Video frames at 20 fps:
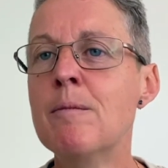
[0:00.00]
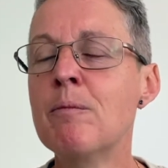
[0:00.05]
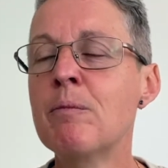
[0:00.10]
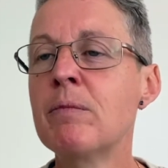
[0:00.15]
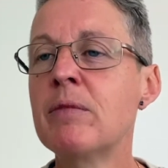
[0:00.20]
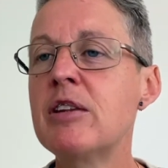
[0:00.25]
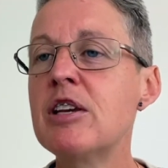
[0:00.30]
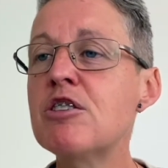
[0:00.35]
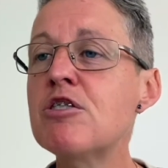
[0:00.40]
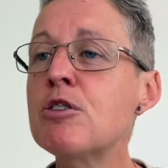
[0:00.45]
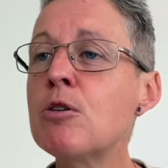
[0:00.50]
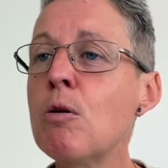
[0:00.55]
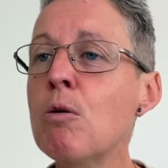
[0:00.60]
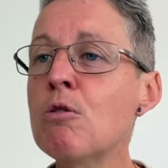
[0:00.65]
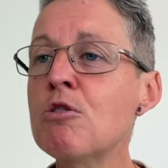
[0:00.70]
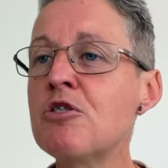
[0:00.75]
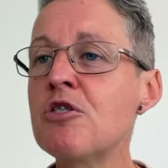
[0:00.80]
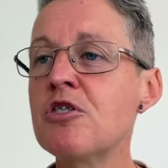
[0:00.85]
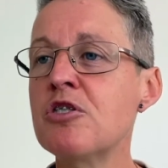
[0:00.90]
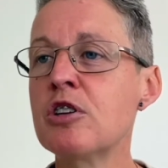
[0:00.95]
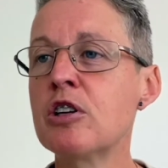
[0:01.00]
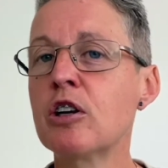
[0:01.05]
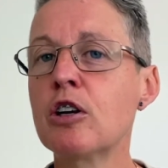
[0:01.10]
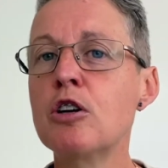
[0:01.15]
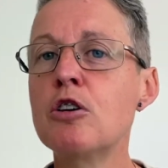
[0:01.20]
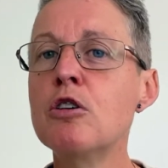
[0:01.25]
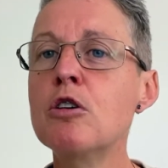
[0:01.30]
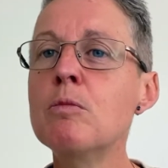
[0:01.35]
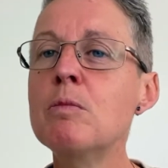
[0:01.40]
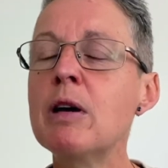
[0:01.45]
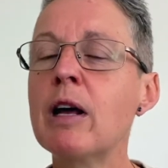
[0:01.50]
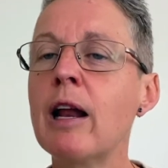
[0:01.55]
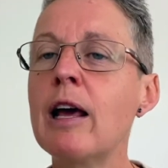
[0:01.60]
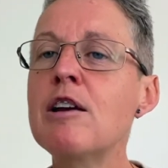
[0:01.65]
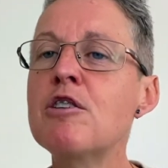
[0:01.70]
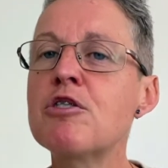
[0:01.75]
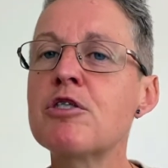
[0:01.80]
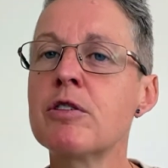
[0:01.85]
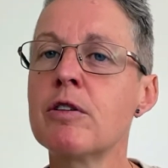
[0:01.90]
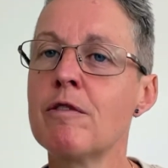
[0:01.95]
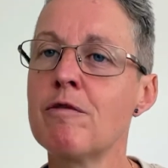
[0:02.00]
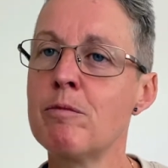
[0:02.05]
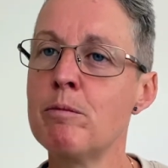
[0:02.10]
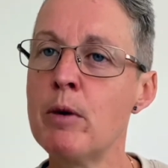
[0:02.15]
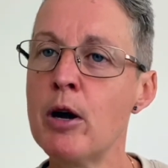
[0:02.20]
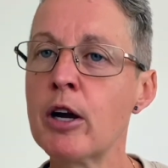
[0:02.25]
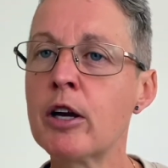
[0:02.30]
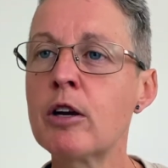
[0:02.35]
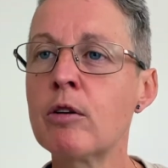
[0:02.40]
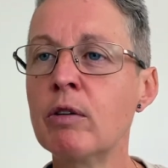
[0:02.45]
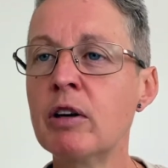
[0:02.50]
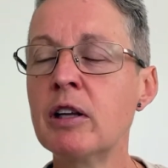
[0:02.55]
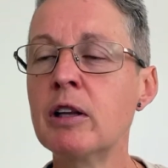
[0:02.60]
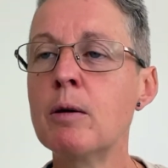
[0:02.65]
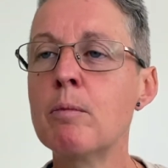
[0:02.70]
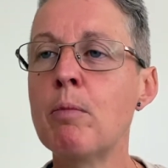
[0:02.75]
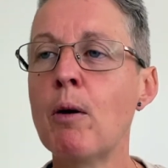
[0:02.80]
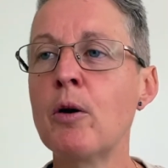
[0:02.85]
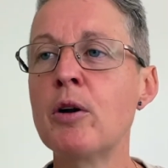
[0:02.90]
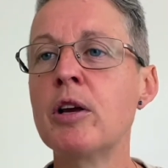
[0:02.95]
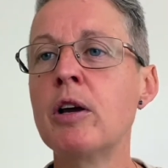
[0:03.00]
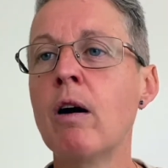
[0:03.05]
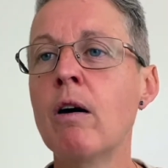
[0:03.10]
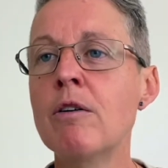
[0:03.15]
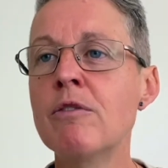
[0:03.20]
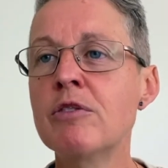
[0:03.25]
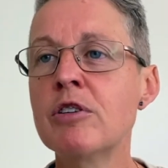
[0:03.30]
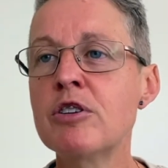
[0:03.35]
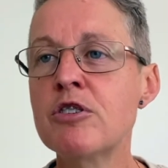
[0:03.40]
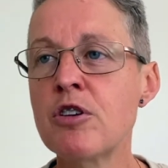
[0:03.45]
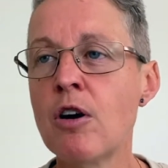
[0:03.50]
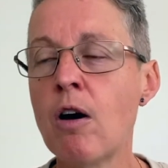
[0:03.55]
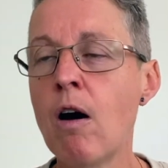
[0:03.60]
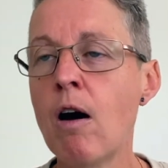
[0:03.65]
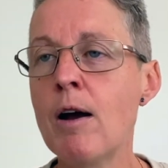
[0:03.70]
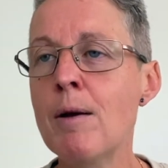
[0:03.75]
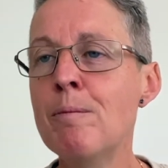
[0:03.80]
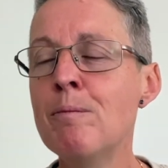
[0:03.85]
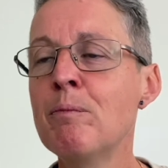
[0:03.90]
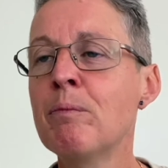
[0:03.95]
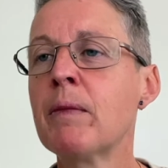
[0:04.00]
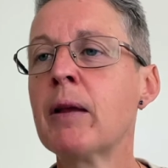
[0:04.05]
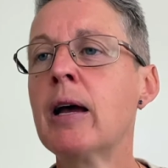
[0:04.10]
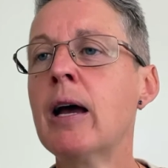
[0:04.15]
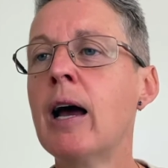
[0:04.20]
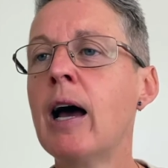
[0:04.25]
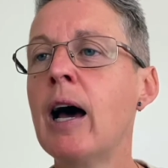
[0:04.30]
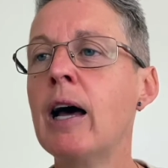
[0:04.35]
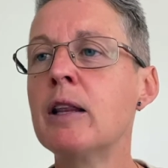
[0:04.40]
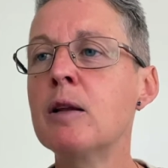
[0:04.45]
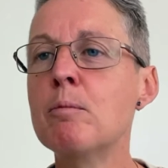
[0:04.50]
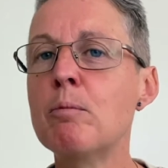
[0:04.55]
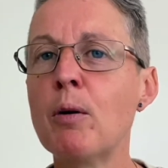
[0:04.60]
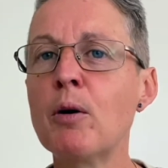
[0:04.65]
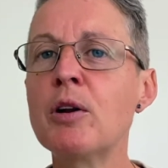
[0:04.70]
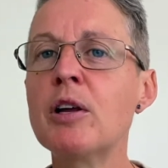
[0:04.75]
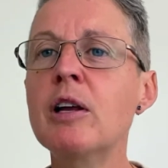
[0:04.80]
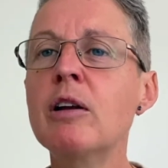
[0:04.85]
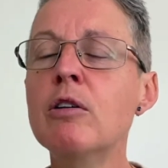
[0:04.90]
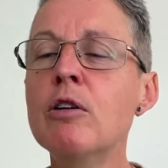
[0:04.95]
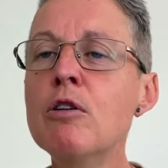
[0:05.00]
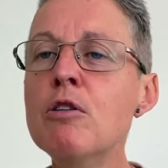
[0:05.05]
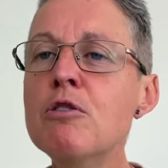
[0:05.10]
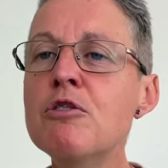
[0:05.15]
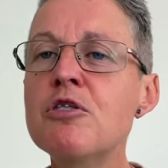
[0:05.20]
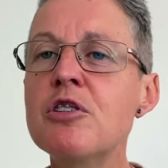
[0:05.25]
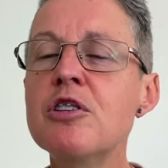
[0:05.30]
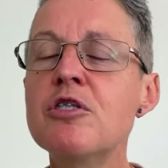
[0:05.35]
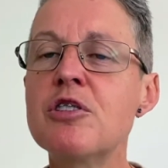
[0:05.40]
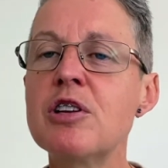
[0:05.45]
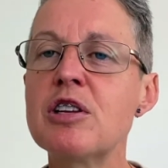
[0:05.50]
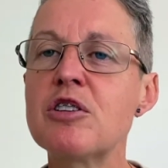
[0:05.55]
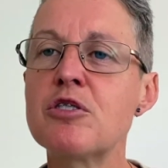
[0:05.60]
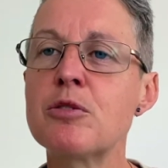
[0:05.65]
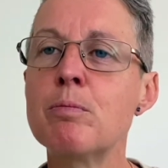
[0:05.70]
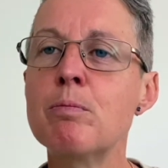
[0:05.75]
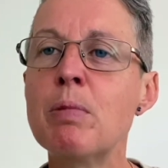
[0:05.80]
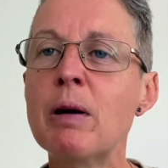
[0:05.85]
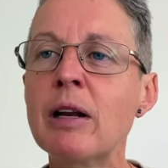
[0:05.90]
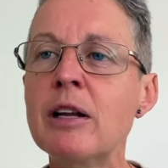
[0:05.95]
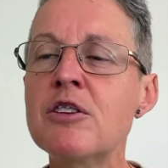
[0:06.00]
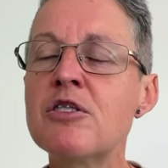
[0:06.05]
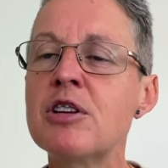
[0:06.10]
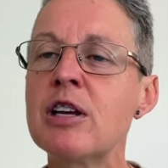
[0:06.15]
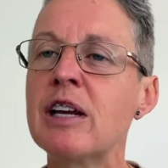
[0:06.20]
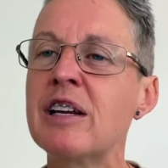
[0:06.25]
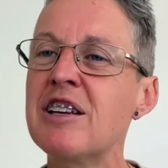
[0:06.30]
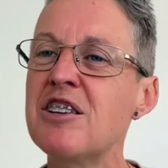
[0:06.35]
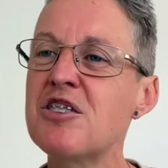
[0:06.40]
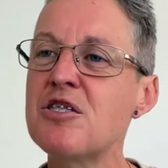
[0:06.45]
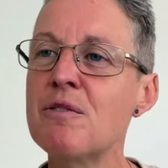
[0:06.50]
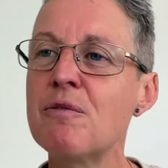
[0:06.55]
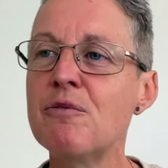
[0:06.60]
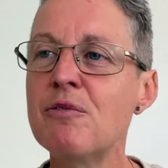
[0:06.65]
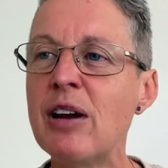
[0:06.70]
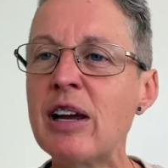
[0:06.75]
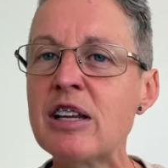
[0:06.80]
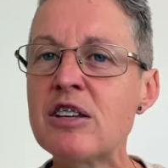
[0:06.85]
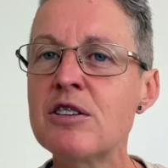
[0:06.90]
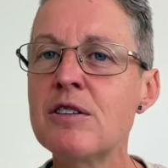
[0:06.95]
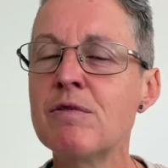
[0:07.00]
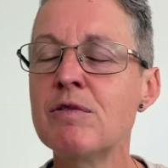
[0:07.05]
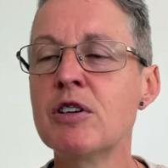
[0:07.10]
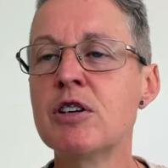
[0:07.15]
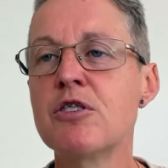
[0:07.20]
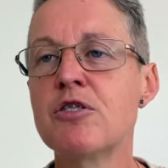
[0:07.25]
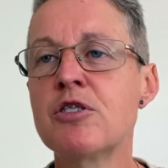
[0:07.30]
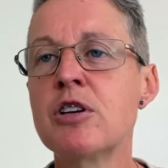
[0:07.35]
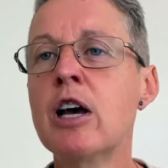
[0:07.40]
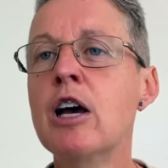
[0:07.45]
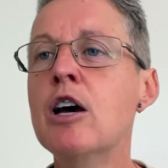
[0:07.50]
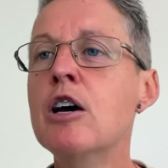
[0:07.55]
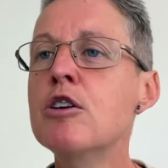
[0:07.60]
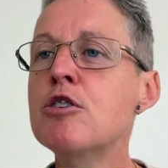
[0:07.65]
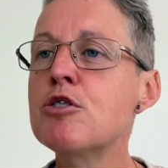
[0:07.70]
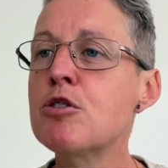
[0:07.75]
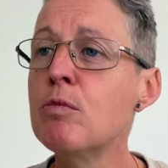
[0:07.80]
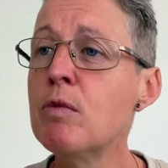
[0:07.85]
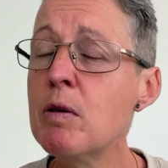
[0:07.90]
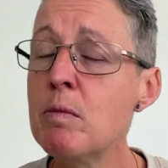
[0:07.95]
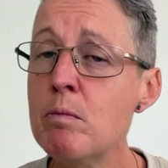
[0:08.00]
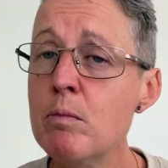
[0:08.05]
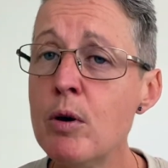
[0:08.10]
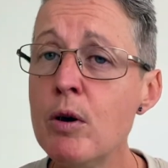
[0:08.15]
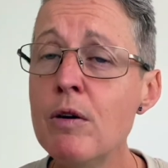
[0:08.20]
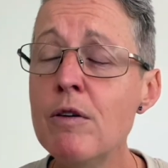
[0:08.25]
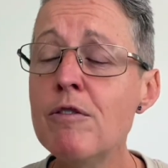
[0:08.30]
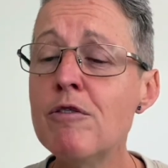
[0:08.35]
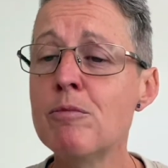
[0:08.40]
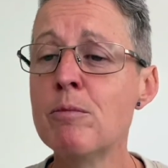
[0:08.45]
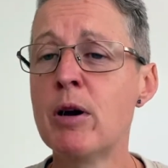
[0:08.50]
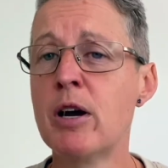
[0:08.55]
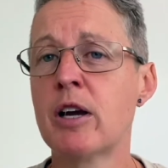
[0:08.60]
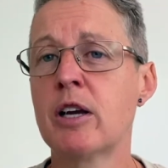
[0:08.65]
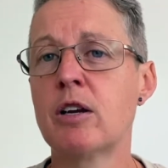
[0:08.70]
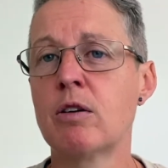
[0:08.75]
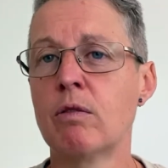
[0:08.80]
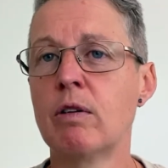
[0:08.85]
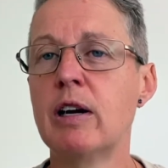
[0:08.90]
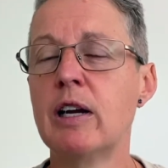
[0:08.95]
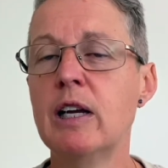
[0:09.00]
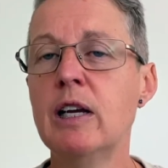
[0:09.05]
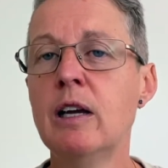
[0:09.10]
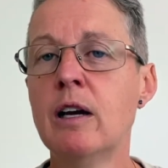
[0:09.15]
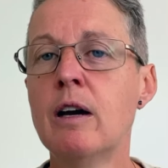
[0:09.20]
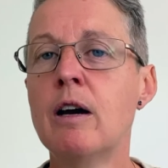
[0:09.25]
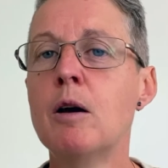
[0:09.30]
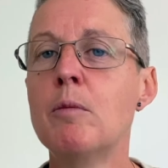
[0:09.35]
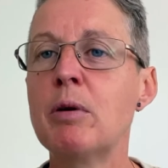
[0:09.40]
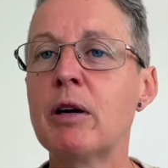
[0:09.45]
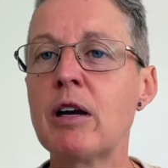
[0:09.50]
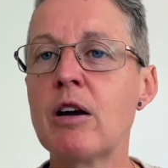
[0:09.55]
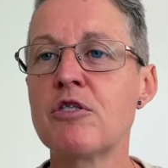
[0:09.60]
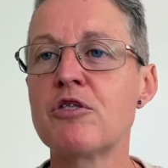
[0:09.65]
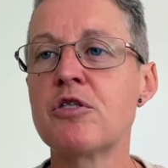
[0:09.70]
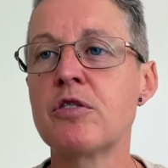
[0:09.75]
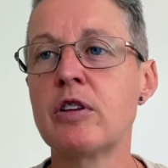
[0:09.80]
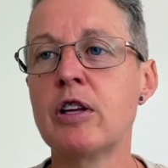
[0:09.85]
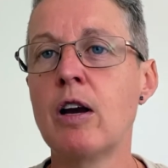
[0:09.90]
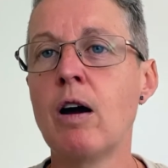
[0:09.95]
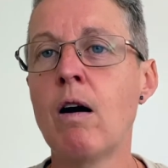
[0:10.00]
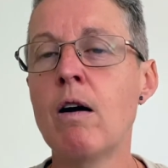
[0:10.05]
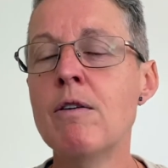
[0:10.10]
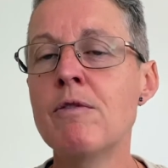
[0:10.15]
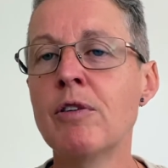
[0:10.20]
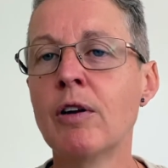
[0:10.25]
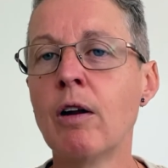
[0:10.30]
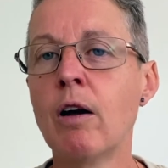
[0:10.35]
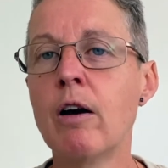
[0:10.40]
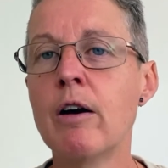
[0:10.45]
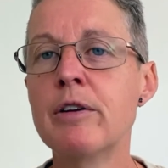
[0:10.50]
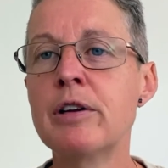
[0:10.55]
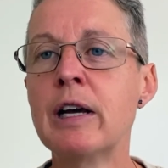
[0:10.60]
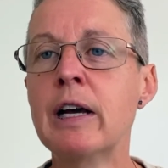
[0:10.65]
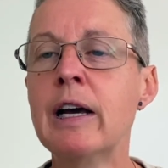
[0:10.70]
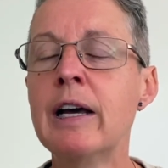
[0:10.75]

This causes an accumulation of mercury in the body over time, and the body loses its ability and its effectiveness to remove mercury because of the overload.